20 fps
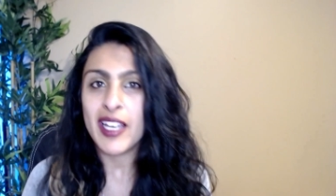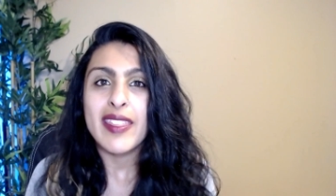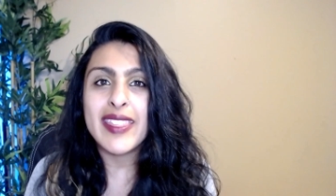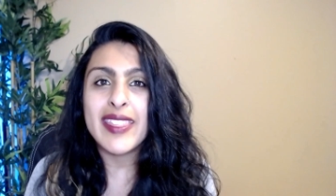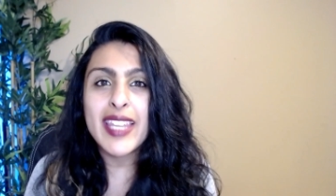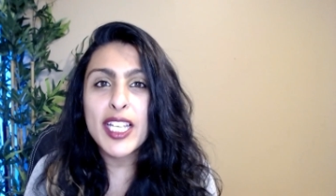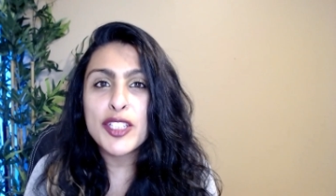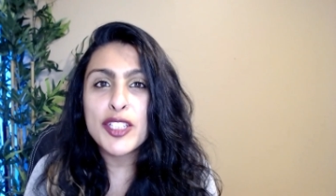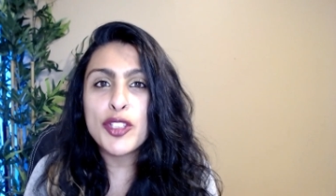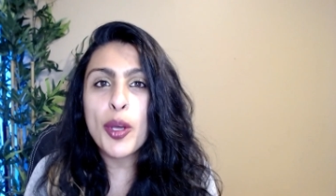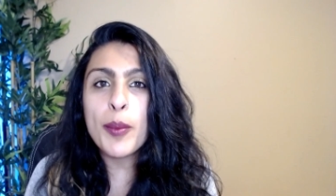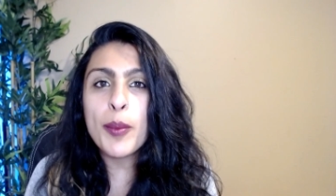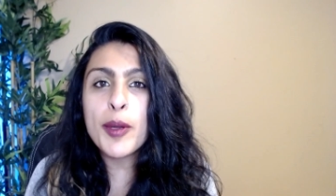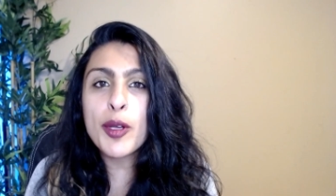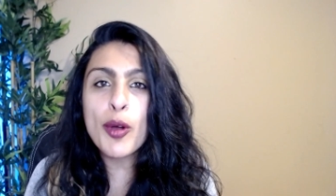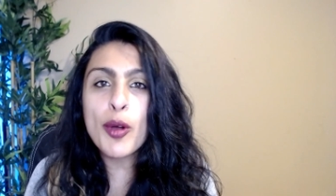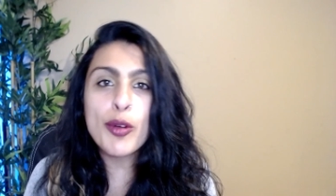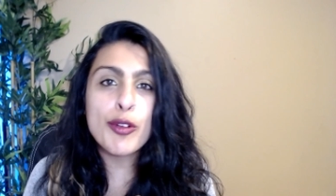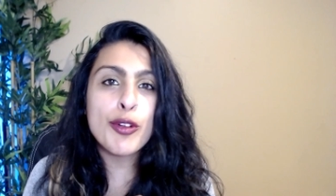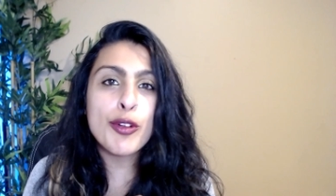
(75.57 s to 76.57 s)
the
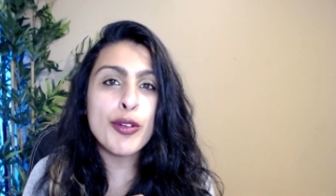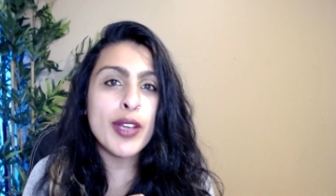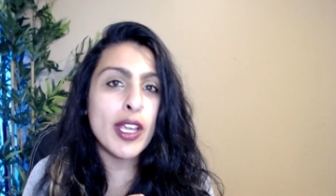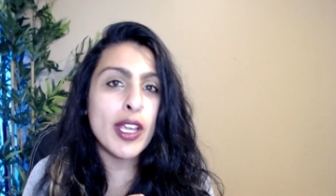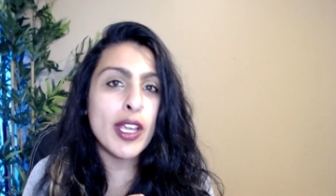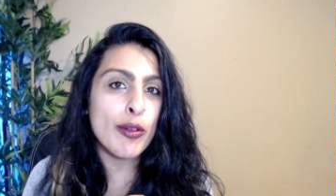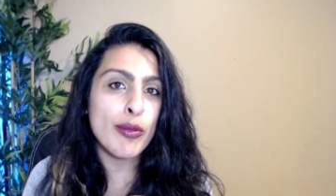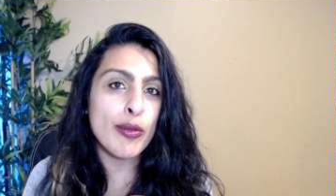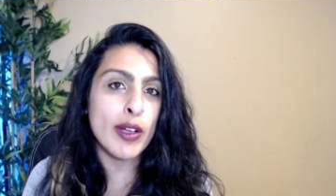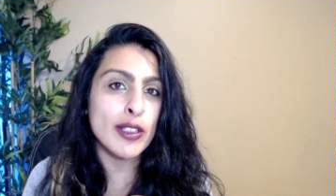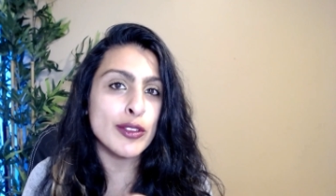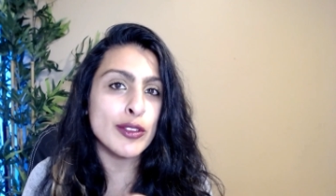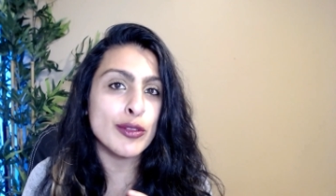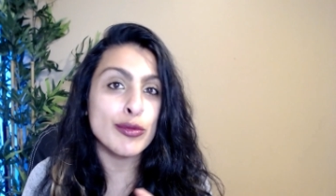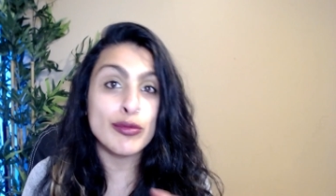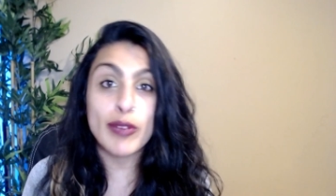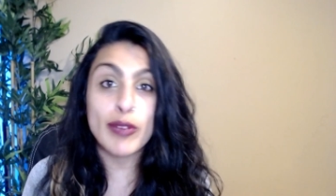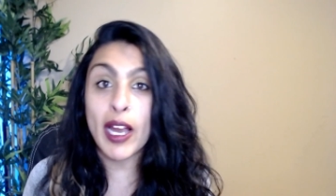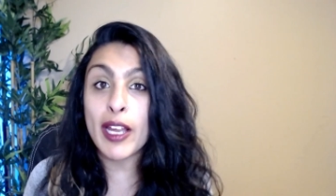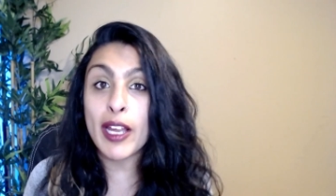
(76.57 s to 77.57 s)
Etobicoke Creek runs
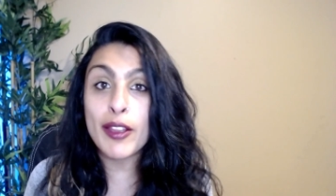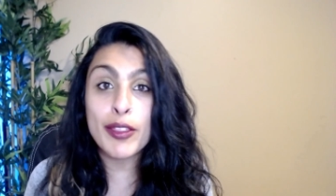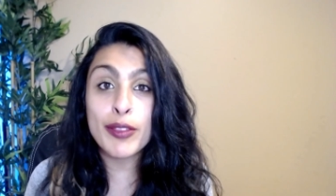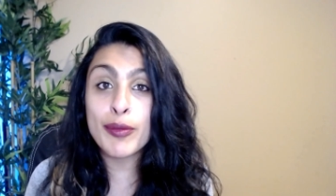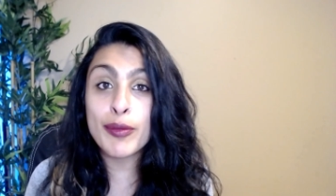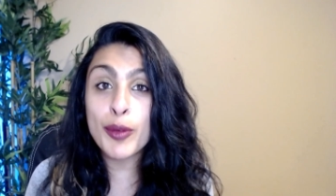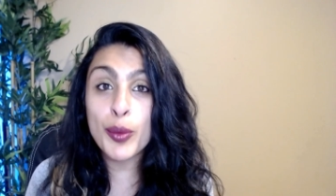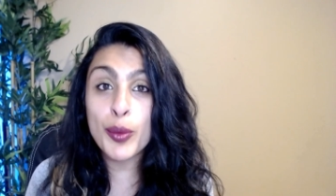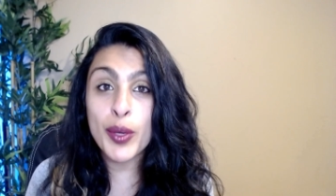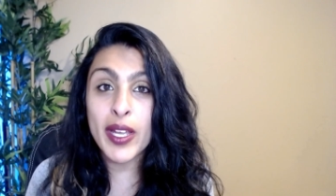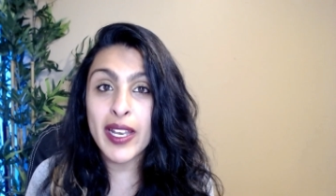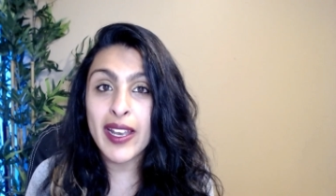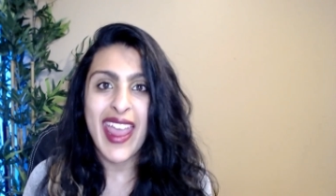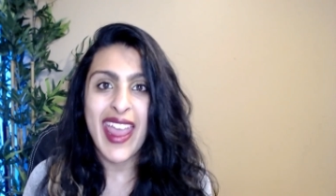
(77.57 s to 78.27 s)
right through it,